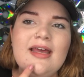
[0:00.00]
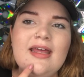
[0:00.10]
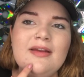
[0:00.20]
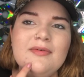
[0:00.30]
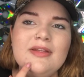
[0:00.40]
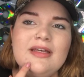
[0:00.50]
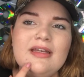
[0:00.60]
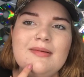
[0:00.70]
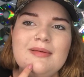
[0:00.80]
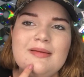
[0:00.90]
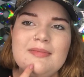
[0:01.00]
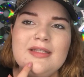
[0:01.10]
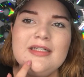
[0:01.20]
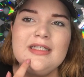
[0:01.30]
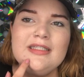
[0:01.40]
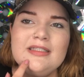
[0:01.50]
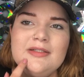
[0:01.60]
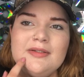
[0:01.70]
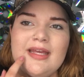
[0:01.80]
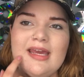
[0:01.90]
and it really kind of made me look a
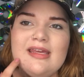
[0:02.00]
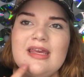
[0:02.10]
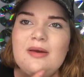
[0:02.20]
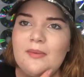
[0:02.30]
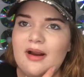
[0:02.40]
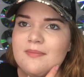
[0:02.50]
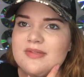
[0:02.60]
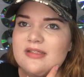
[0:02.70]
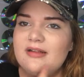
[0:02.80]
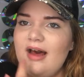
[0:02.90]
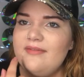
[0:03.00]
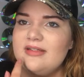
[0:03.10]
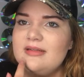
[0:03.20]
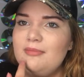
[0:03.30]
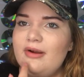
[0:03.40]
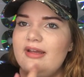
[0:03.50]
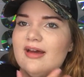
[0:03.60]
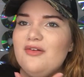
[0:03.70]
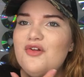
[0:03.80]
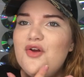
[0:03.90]
little cakey where I'm still having some
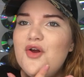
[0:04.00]
breakout.